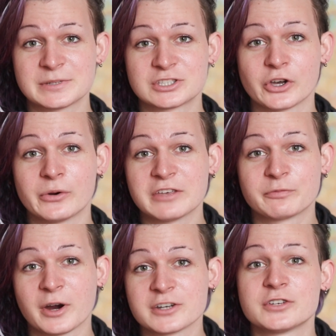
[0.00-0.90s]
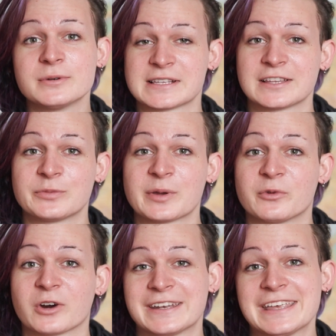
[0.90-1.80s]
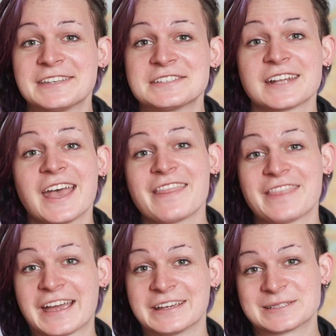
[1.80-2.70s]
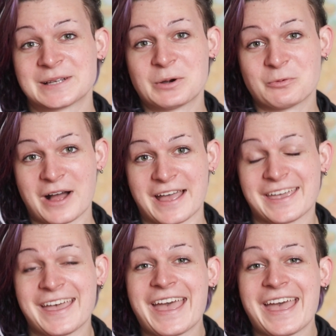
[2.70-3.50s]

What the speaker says: so if part 2 is a little bit more unhinged, that is why.